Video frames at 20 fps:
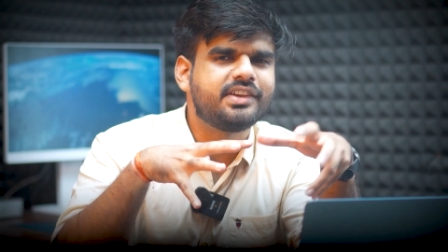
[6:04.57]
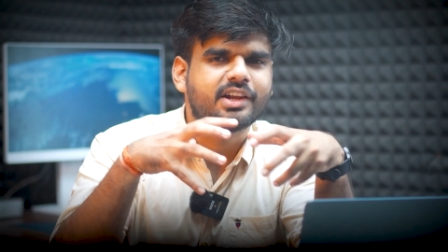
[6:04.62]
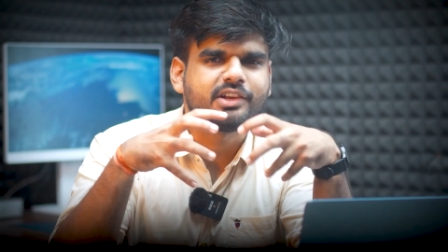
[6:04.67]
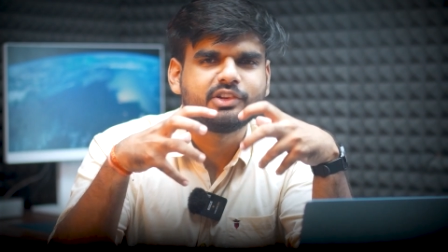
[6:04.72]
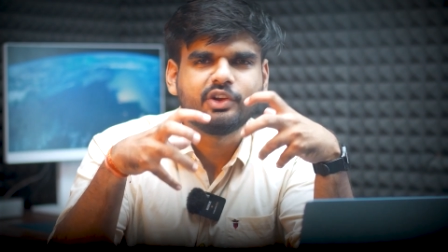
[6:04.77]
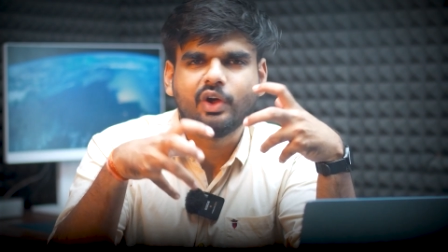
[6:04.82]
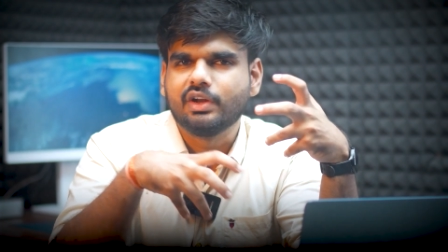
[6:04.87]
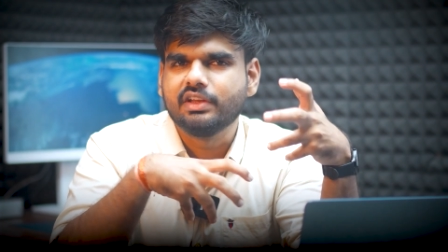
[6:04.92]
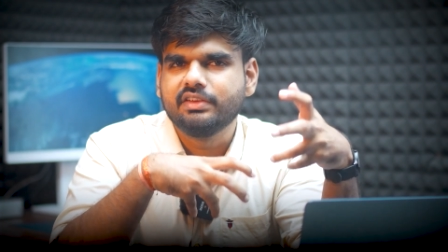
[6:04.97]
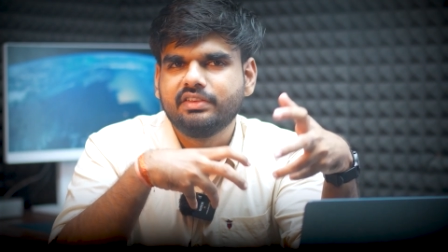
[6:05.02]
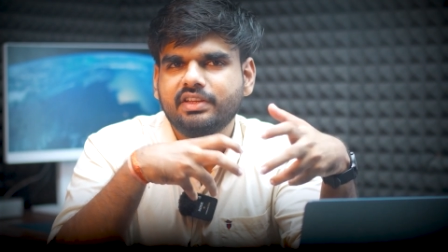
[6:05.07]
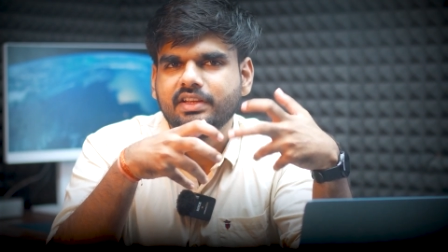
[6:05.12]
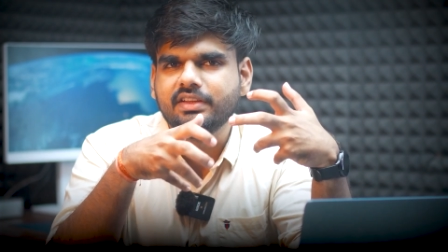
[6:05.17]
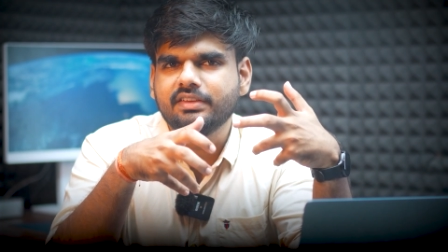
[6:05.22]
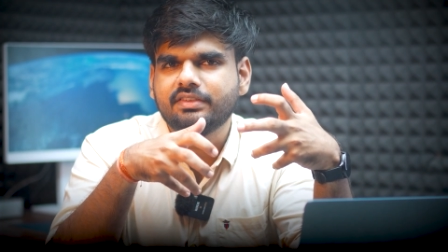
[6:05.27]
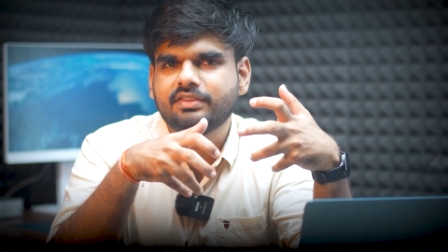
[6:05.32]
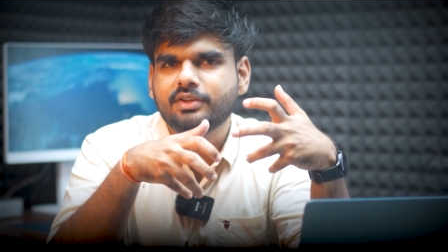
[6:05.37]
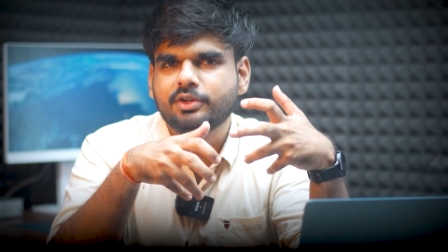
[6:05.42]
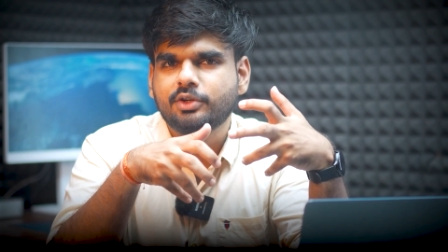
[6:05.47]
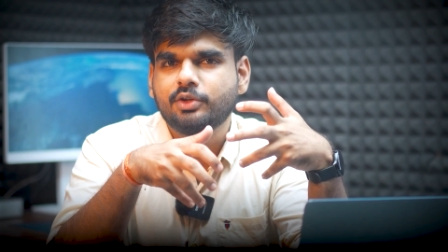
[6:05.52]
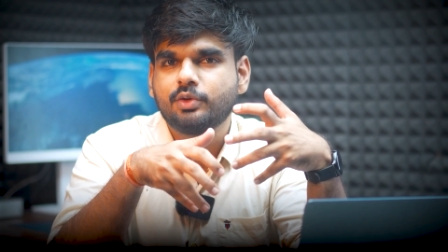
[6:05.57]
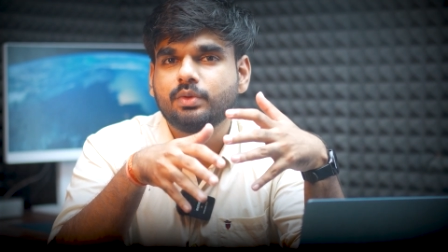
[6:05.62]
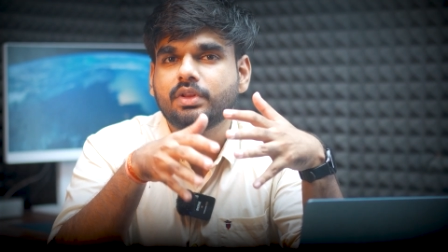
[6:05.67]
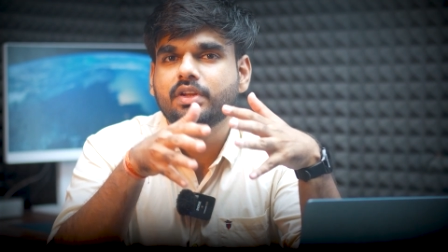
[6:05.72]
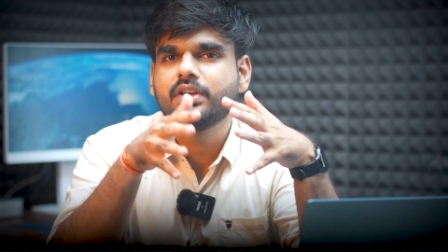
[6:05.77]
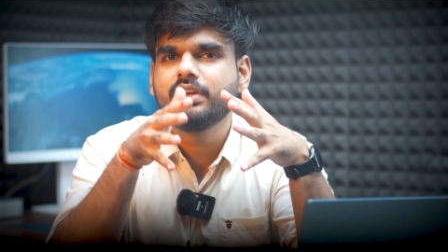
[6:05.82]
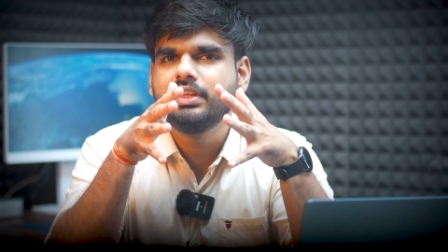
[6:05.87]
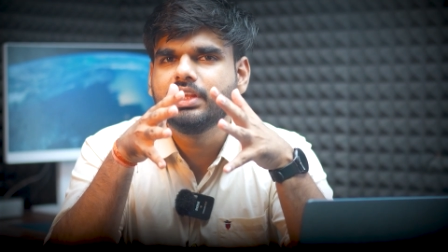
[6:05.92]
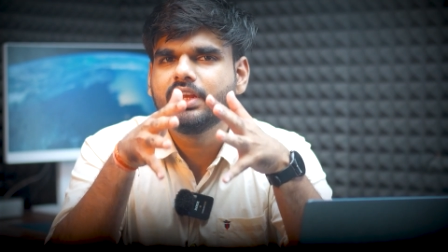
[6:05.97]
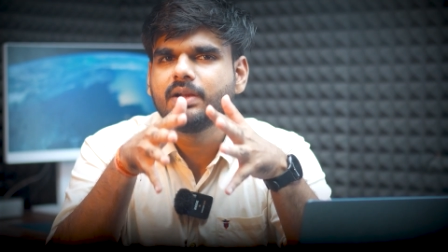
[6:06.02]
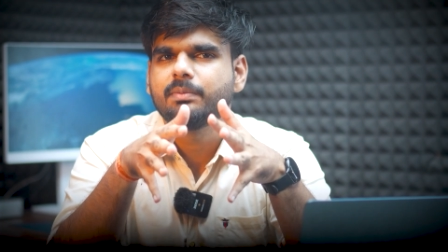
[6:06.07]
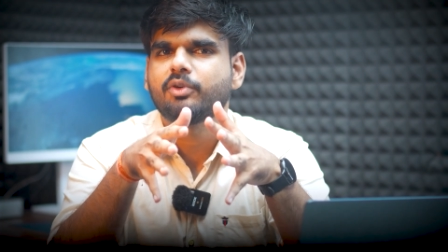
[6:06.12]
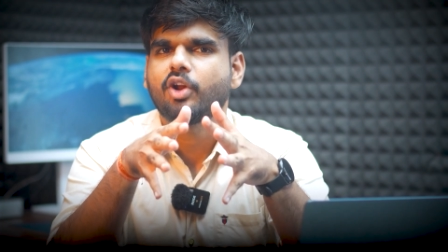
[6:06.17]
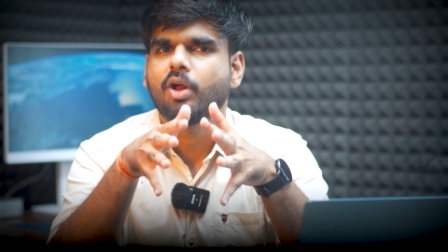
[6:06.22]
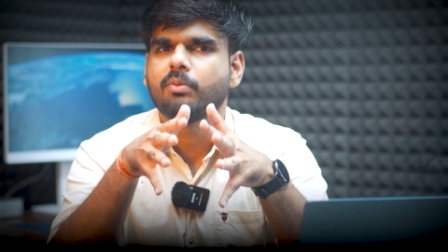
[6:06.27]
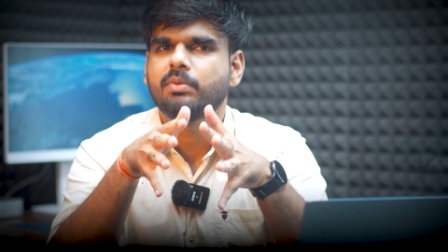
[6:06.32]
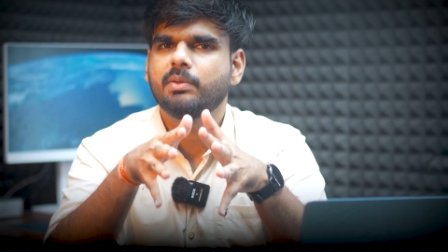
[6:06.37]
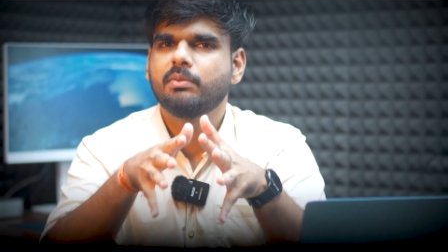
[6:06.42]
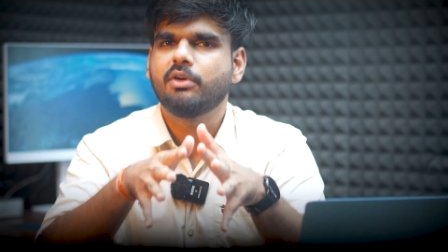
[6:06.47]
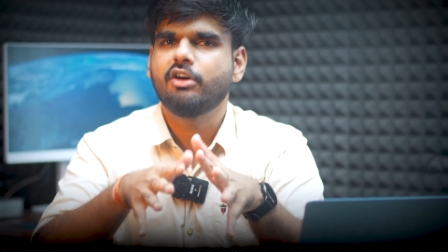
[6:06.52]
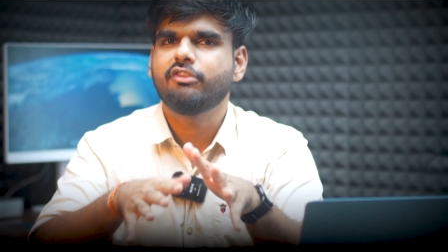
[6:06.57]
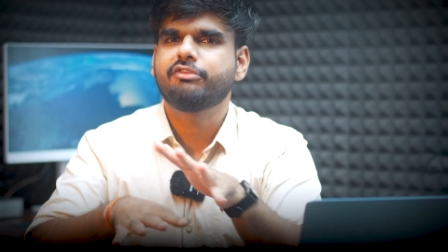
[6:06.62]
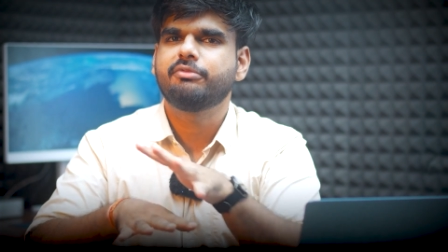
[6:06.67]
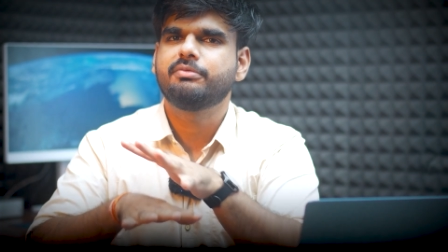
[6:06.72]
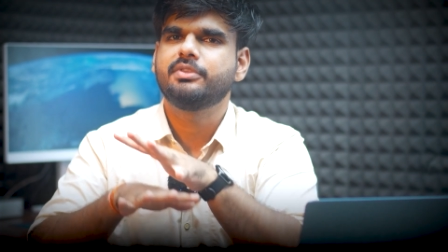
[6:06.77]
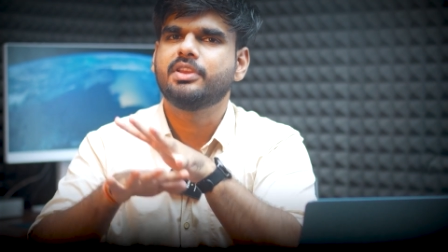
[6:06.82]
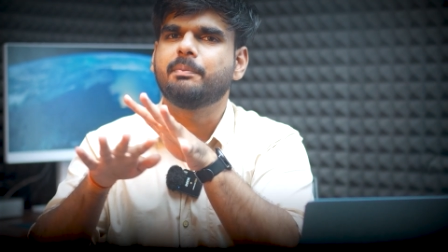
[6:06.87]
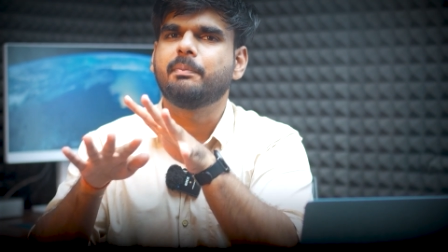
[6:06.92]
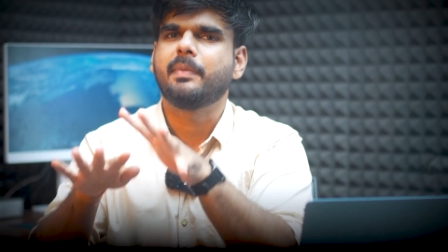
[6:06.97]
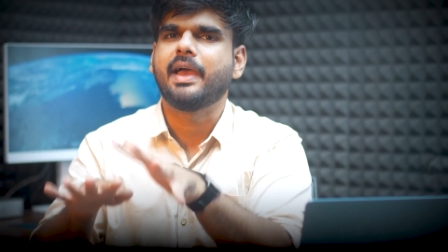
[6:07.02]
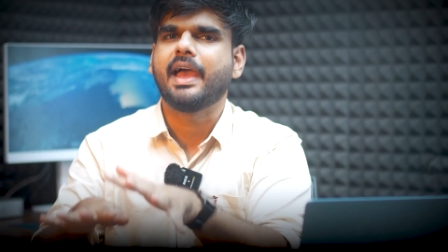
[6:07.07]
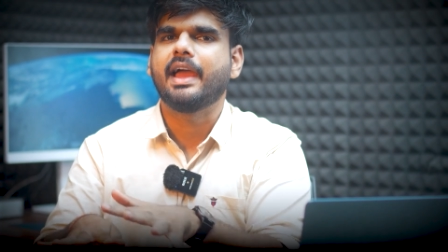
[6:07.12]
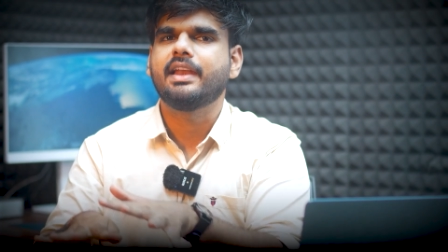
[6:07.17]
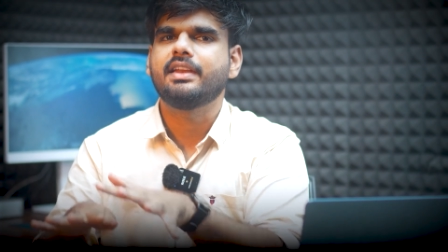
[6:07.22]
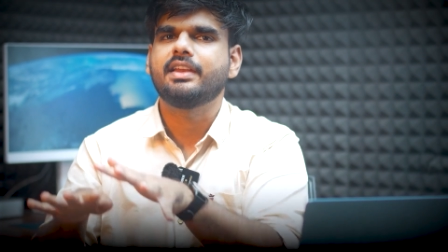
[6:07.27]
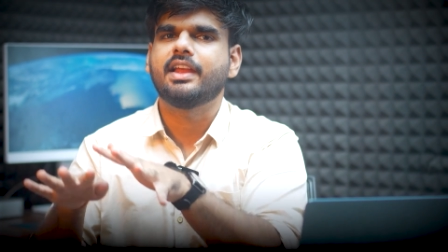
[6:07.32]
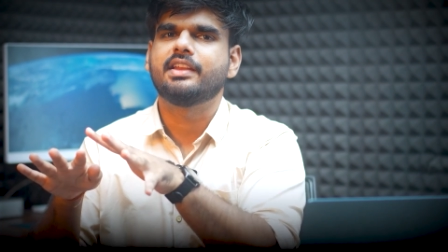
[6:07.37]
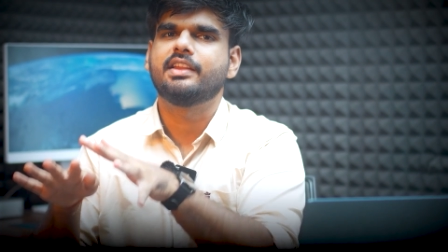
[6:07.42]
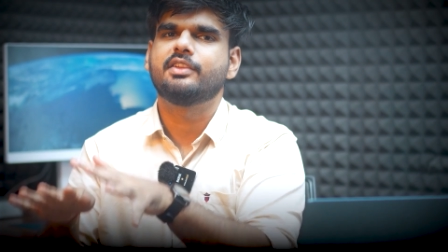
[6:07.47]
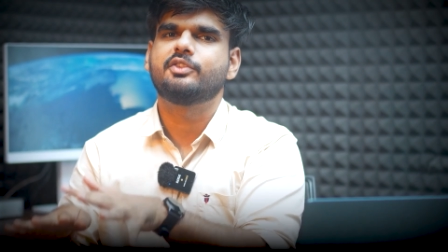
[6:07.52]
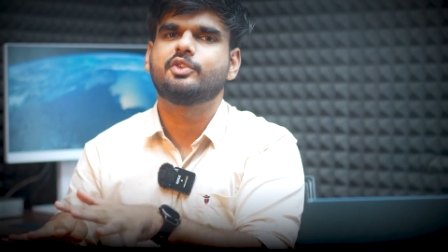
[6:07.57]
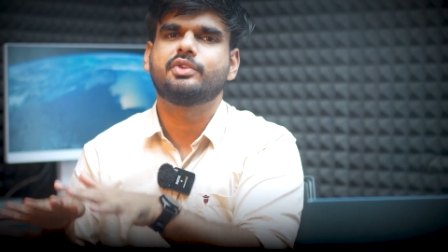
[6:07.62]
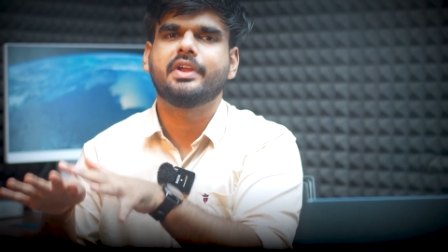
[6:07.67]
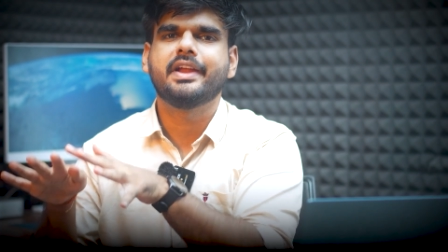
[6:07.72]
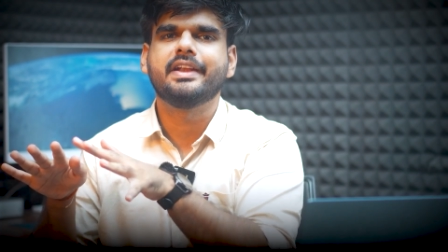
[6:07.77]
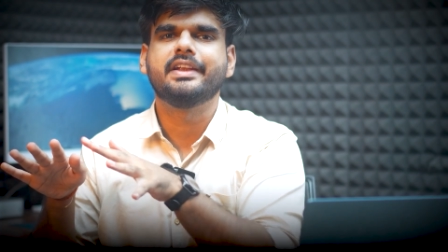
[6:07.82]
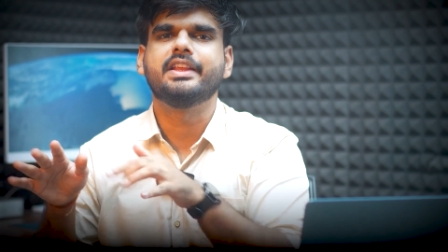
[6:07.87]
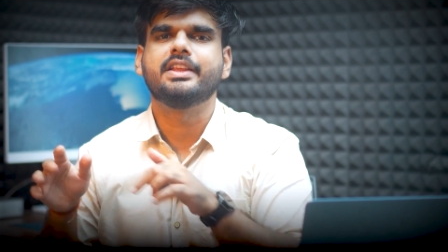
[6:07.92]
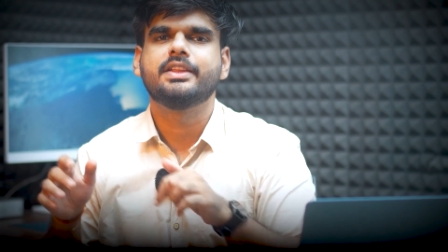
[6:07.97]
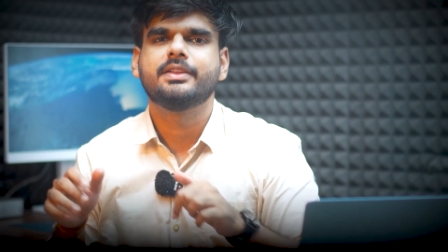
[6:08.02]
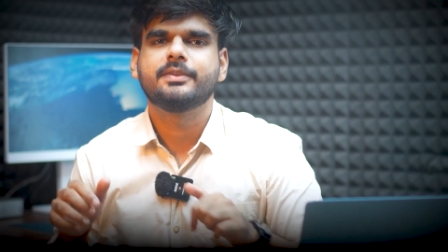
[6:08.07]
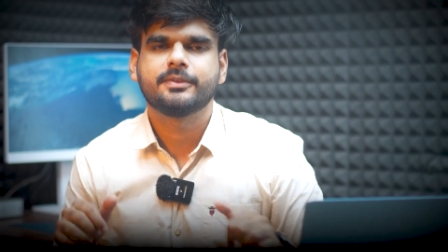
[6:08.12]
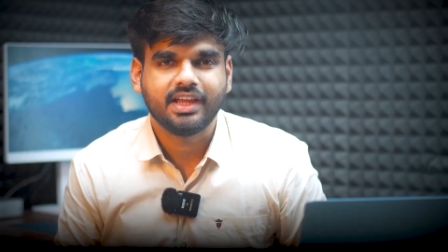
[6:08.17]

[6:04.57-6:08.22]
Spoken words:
technologies to the real problem of the man and the society."